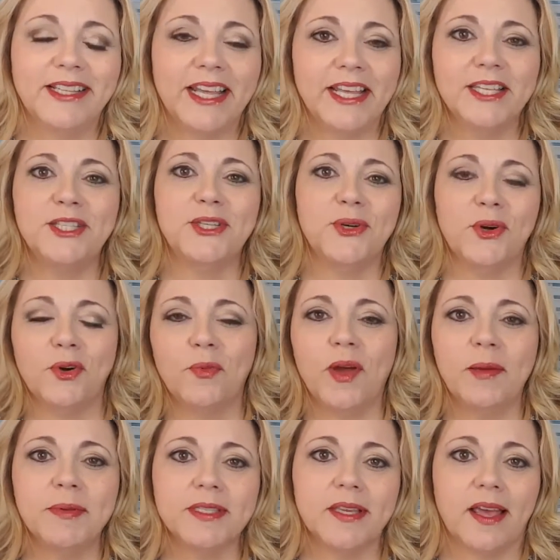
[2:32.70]
It's your
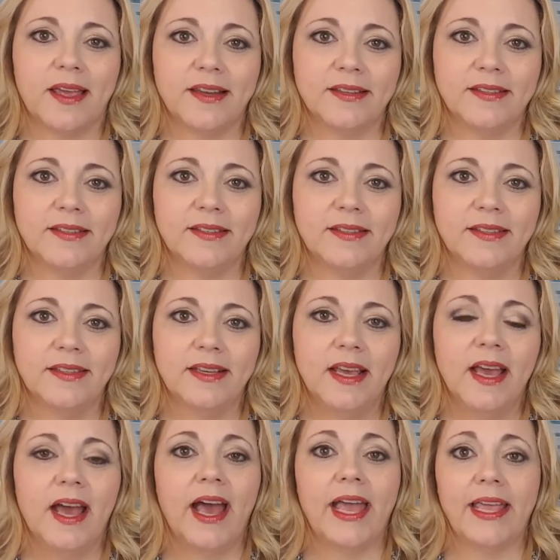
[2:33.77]
website.
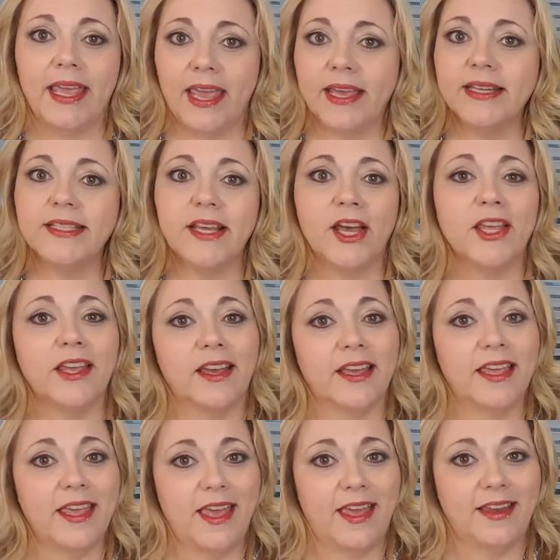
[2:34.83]
I can tell you
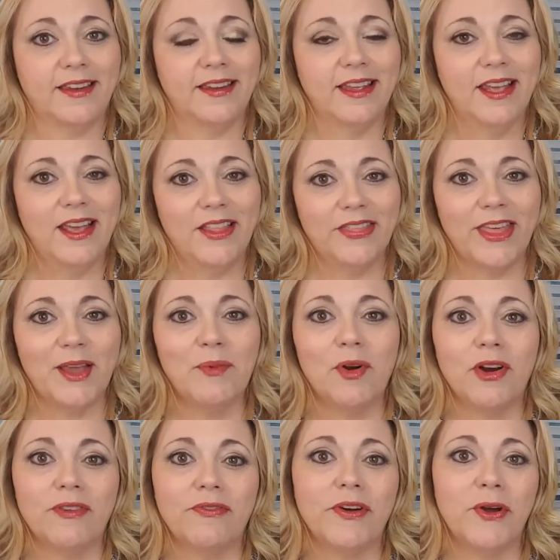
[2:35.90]
again, they
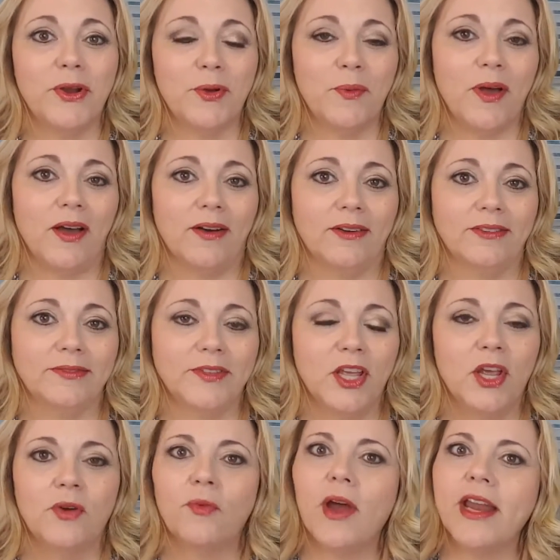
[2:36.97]
work very well.
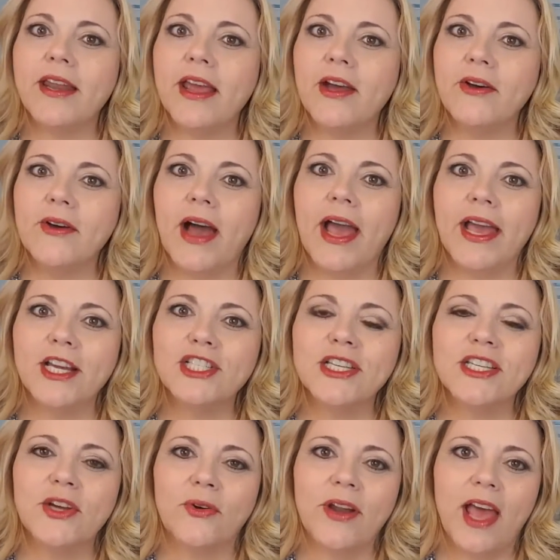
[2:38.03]
Right now, I actually
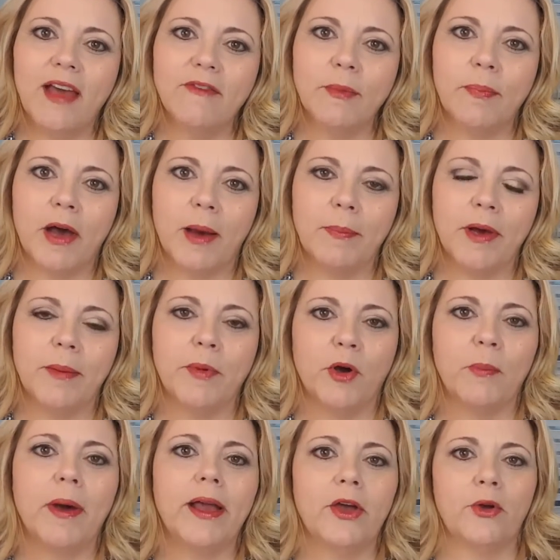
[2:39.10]
don't have a pop-up
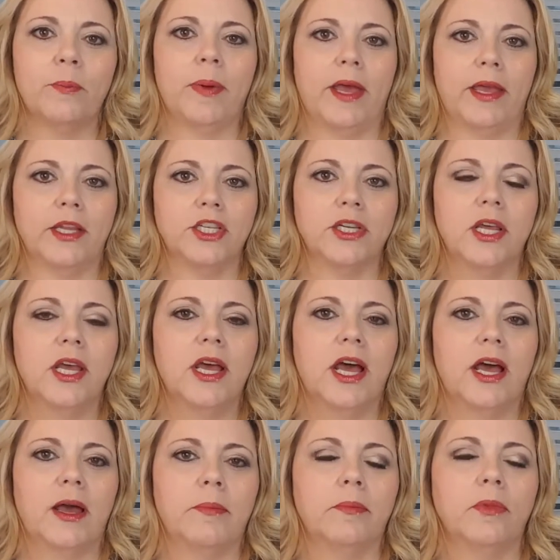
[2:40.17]
on my homepage.
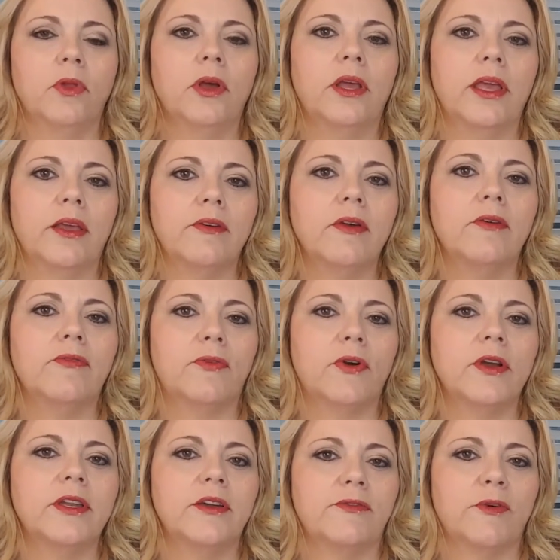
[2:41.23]
I'm looking for
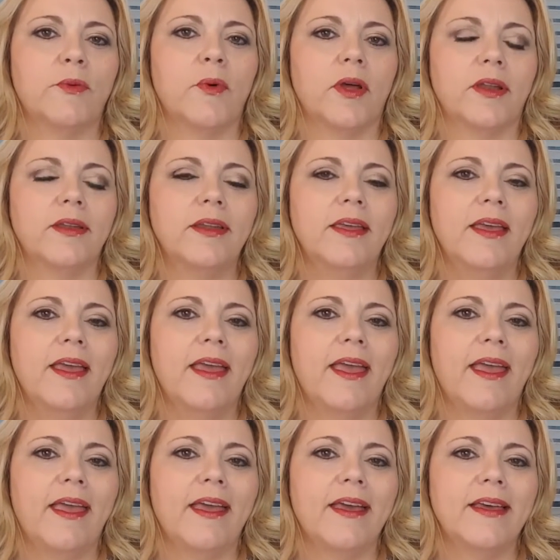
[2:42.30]
a different one,
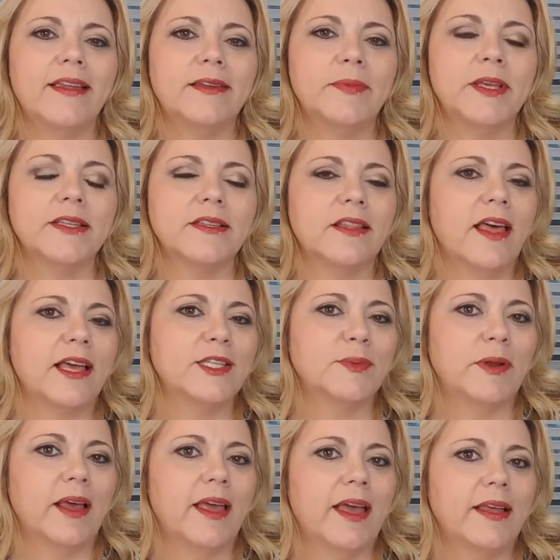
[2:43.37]
and because the last
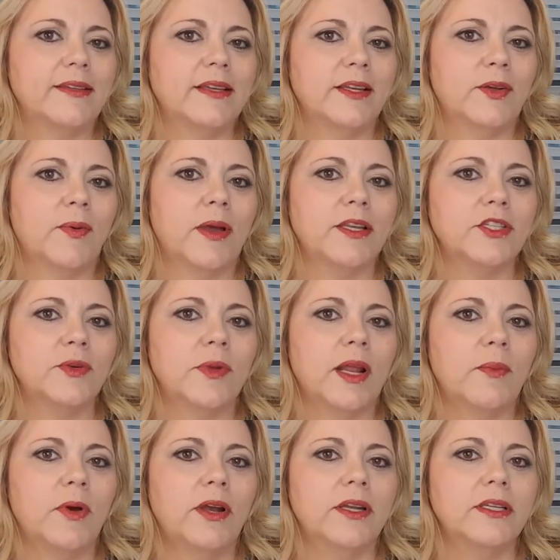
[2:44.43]
one I had didn't quite do what I
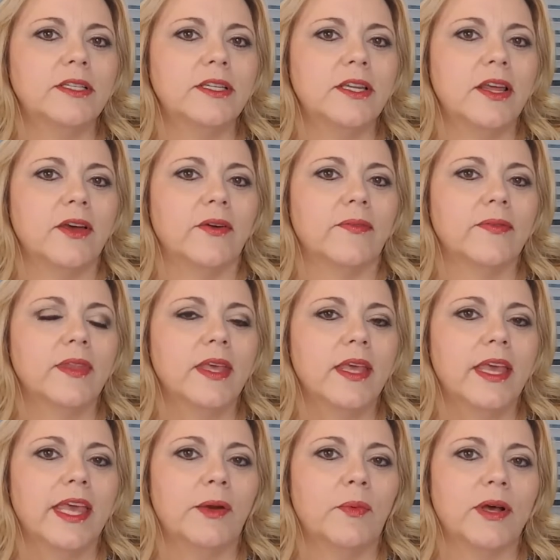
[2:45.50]
wanted it to do.
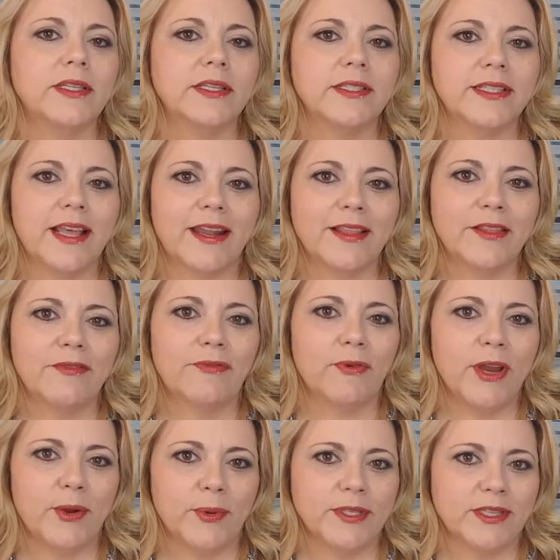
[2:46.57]
It wasn't setting the
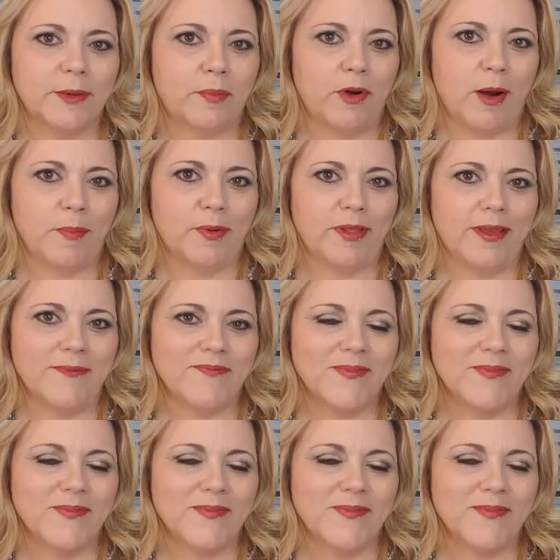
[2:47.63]
frequency properly.